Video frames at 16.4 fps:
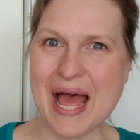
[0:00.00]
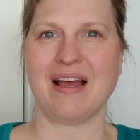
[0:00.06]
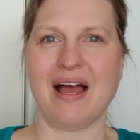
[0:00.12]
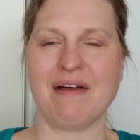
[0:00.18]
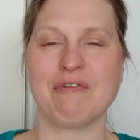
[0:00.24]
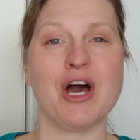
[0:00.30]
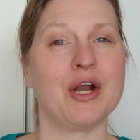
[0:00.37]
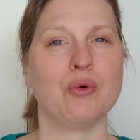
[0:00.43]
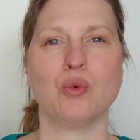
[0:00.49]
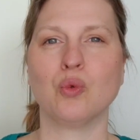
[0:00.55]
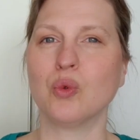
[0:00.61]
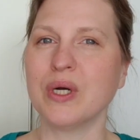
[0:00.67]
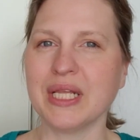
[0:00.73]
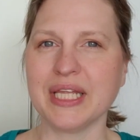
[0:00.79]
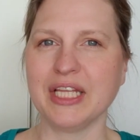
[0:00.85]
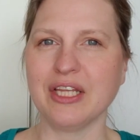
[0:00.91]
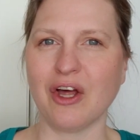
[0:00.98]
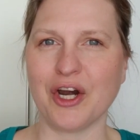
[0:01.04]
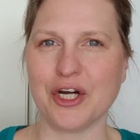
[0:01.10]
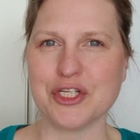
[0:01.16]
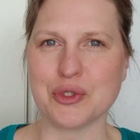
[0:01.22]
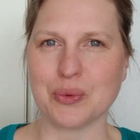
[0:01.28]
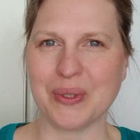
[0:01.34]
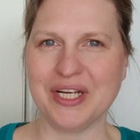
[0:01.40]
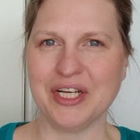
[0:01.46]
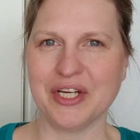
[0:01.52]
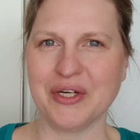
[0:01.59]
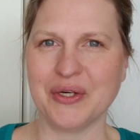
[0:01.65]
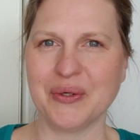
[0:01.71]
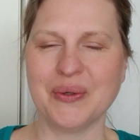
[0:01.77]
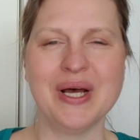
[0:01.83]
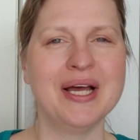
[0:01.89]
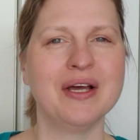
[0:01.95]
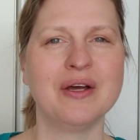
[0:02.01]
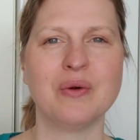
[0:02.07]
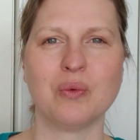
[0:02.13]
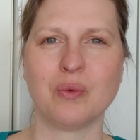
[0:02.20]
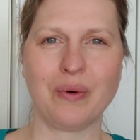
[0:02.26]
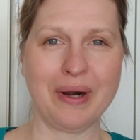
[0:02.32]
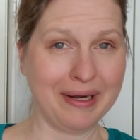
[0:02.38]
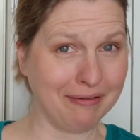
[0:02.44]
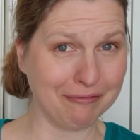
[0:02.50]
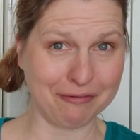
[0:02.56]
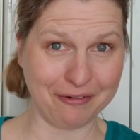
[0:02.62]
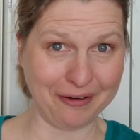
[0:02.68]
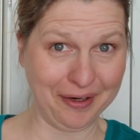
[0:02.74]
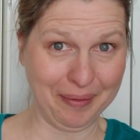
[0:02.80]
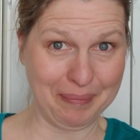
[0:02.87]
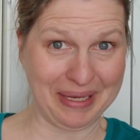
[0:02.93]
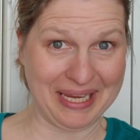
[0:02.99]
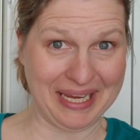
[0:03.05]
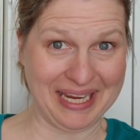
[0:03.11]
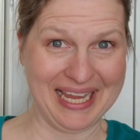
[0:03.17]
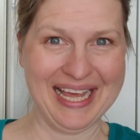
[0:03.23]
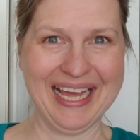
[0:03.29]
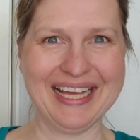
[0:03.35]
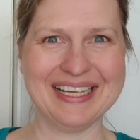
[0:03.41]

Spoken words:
I've got a really large window right in front of me,